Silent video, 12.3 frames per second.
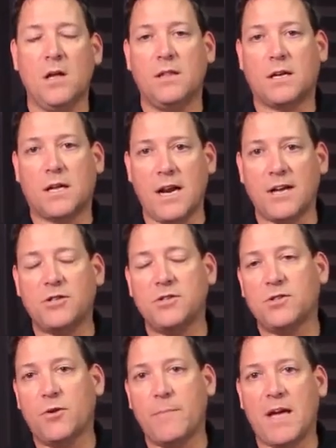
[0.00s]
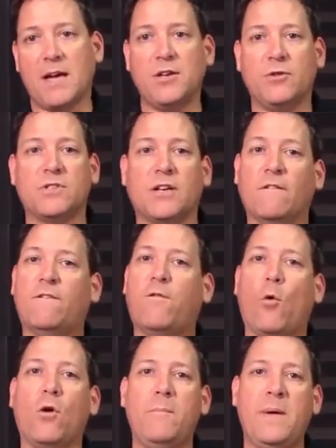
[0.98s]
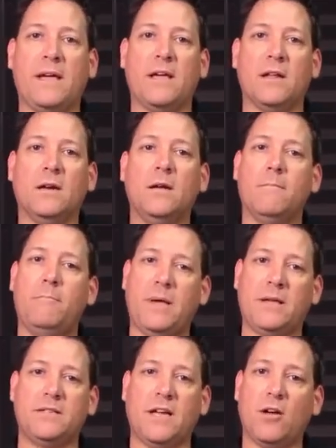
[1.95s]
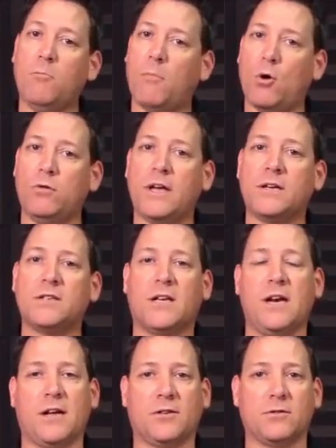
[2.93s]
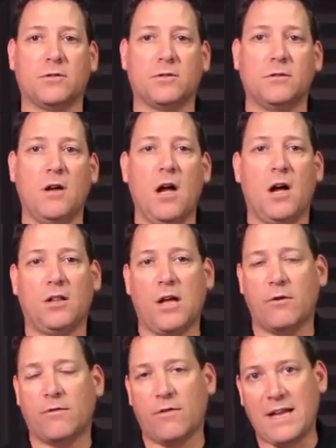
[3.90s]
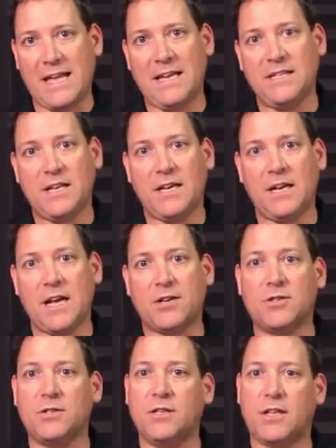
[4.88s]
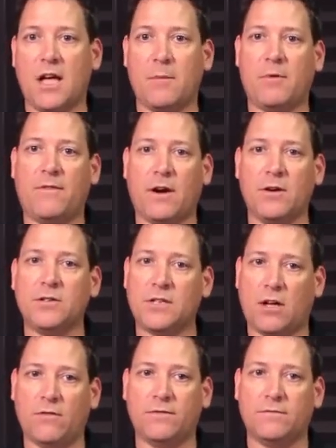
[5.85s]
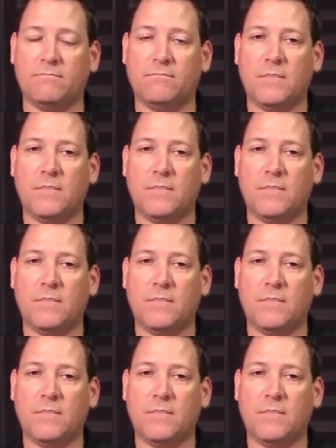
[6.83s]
The connections are made using 4-pin pigtail Molex connectors, allowing for easy connection to the amplifier itself.